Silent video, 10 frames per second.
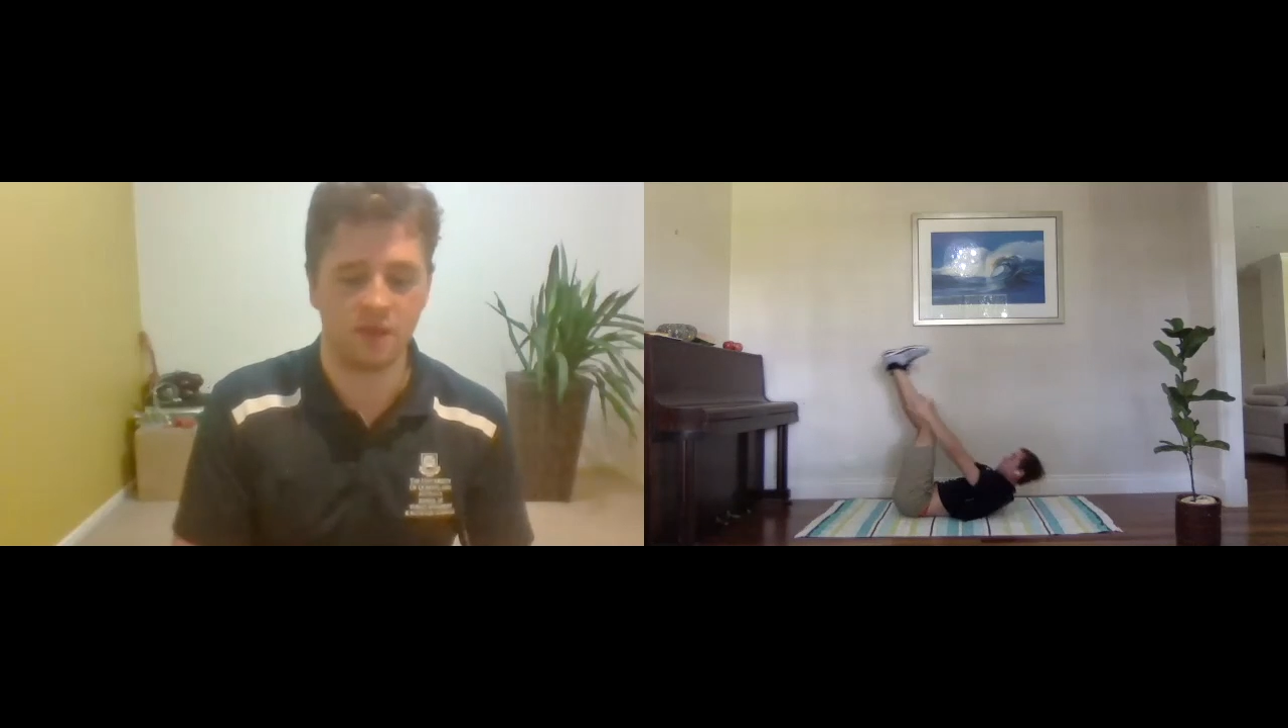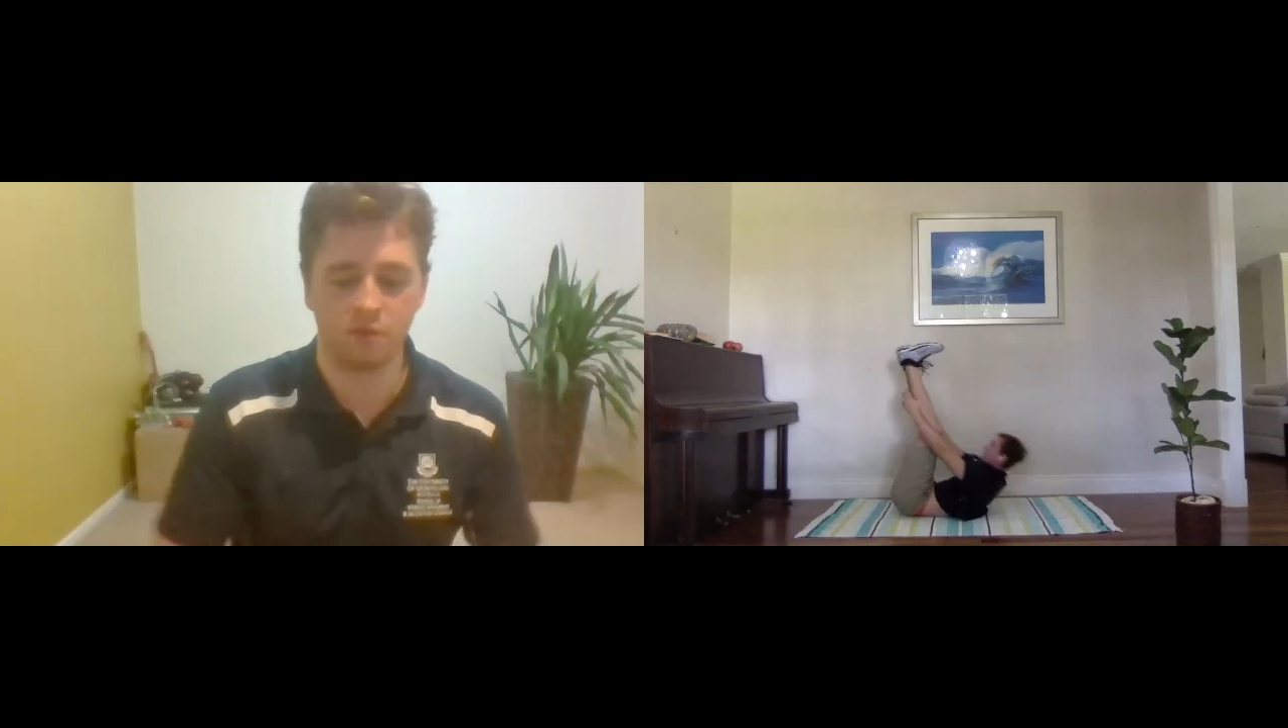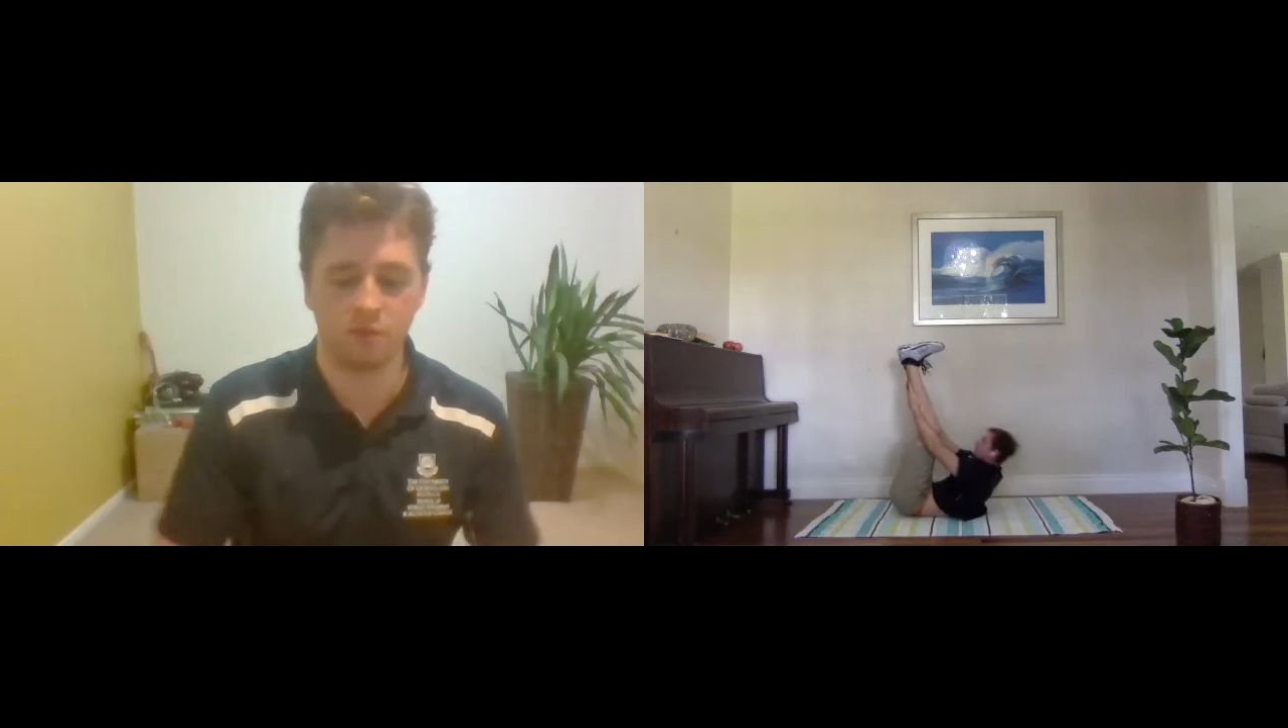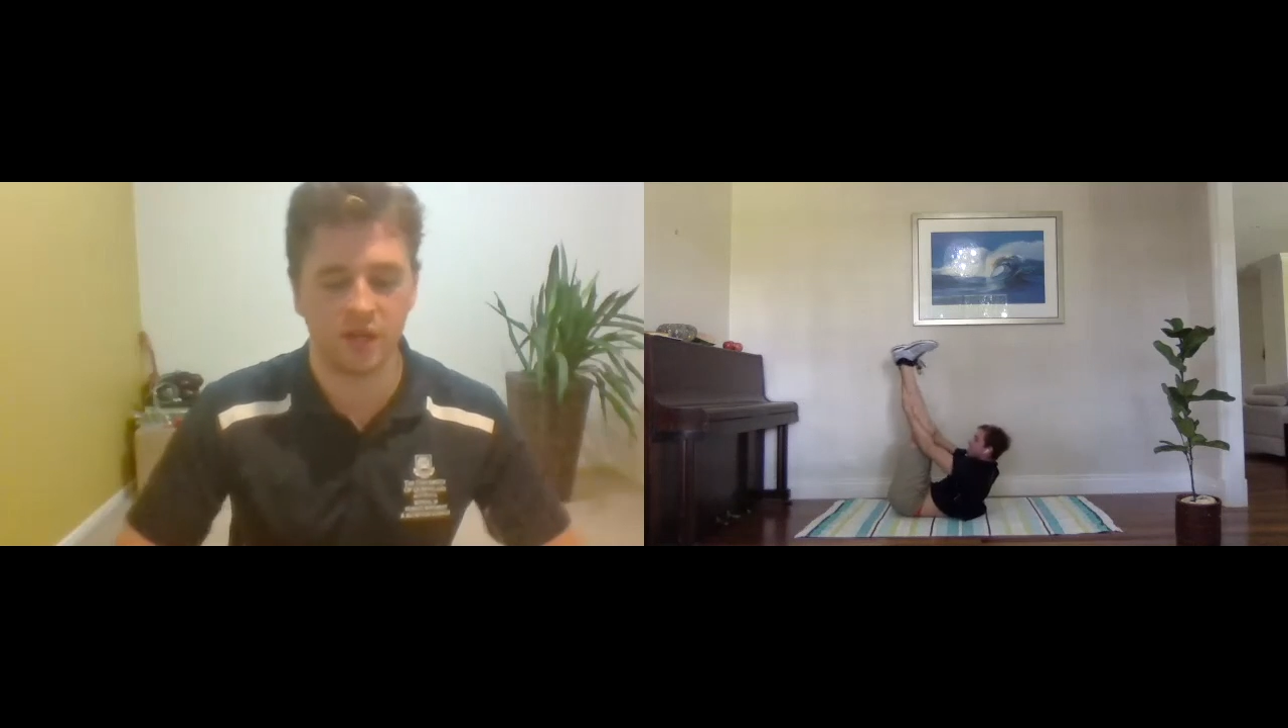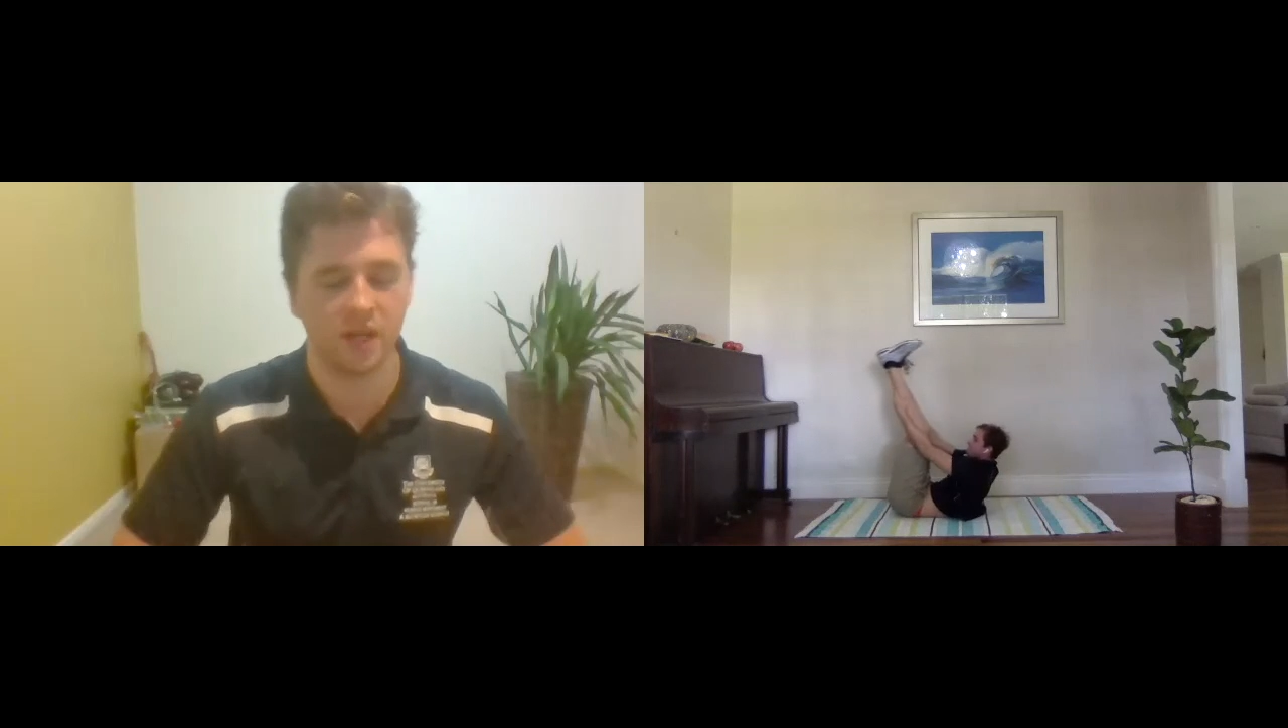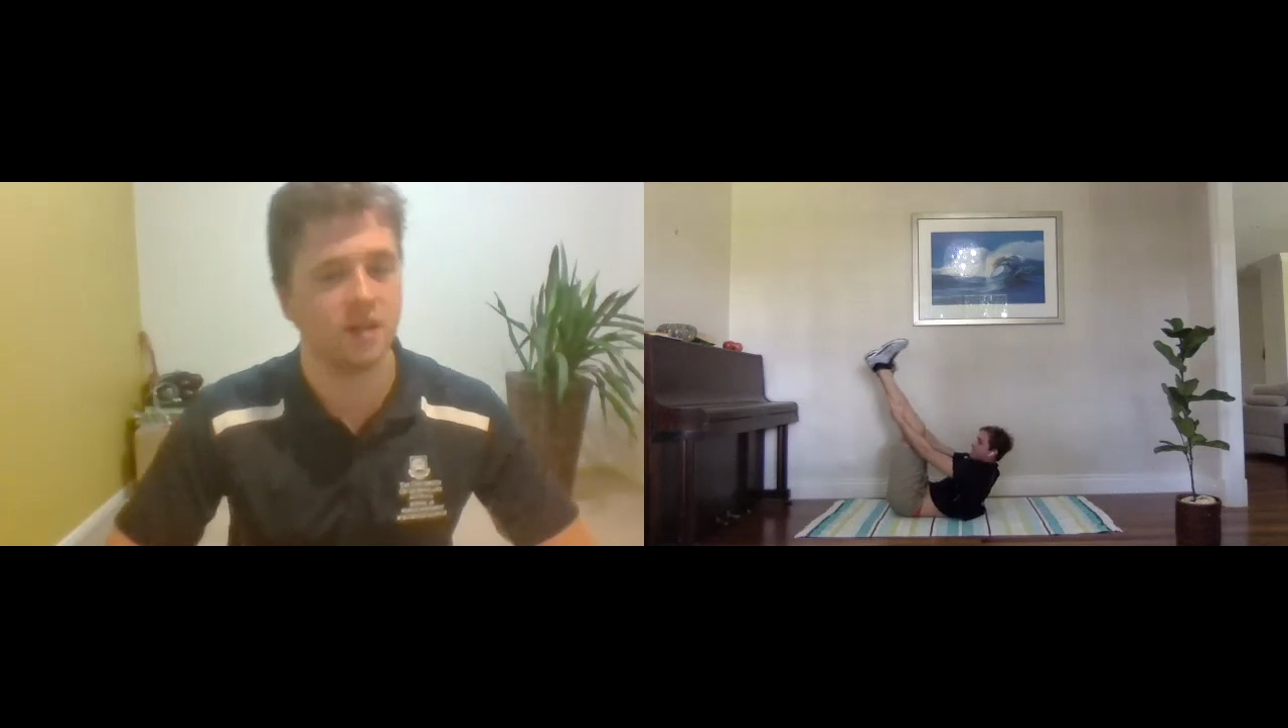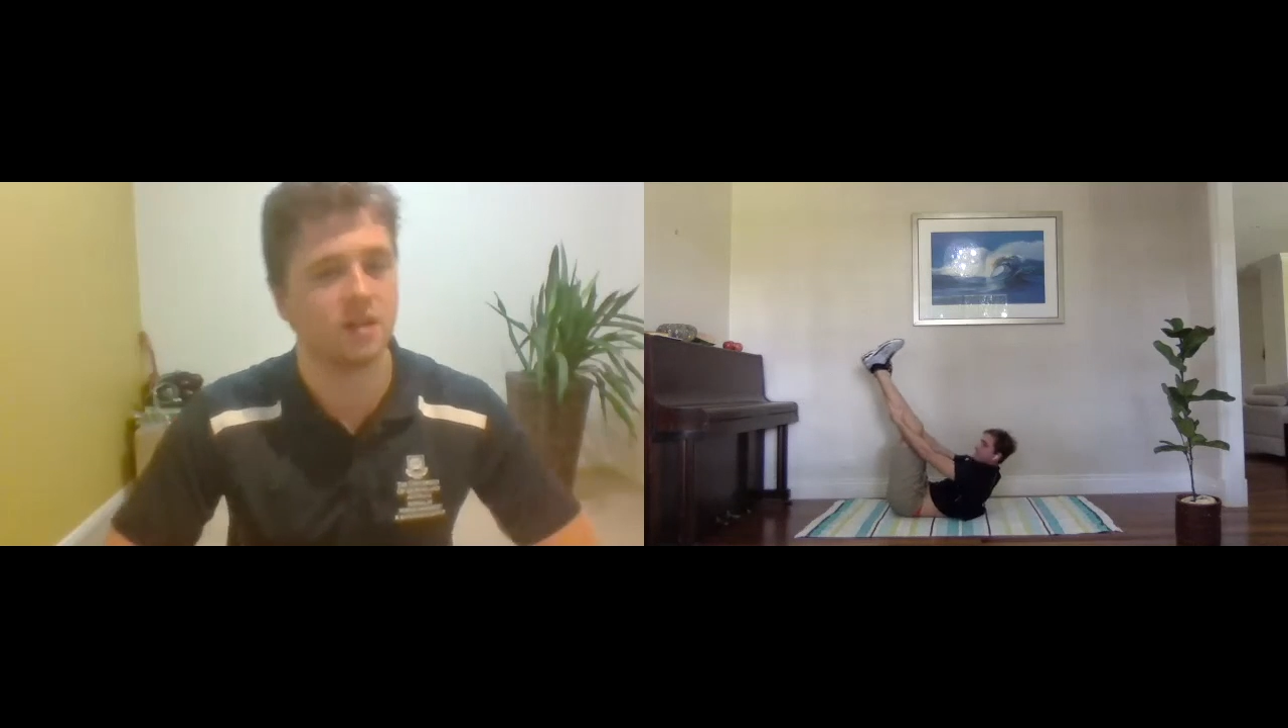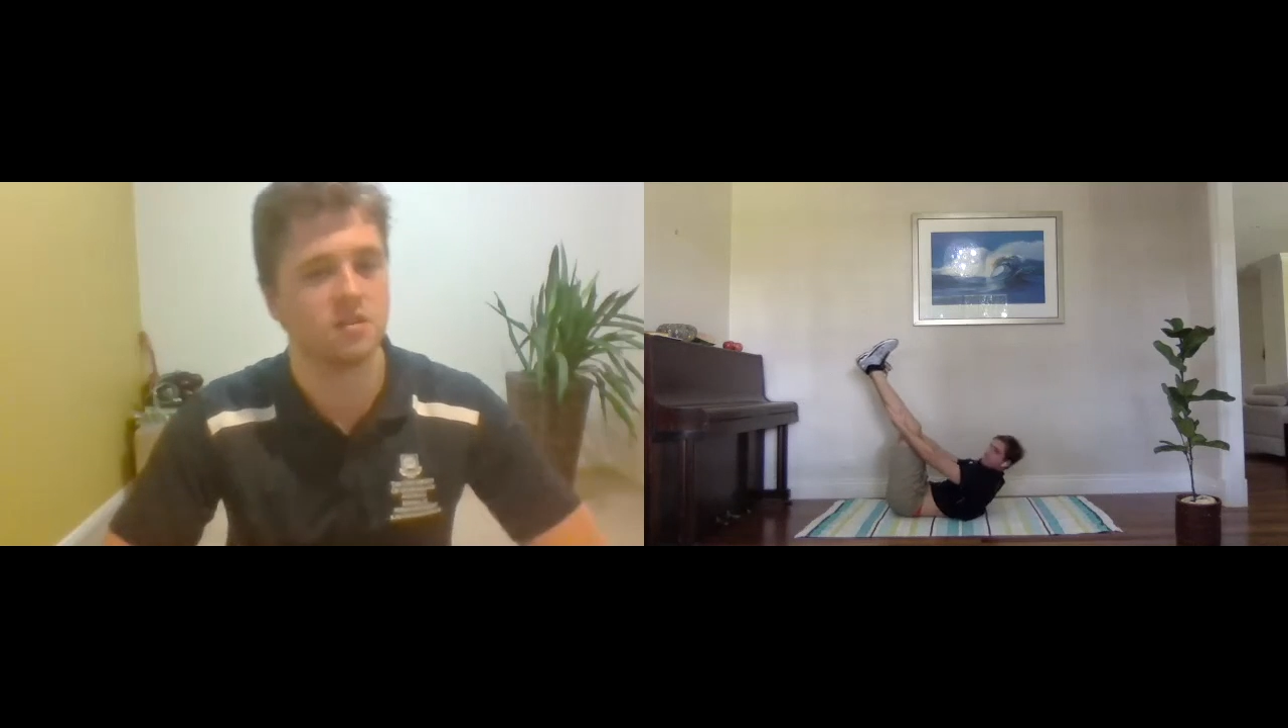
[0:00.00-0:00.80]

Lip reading: 3,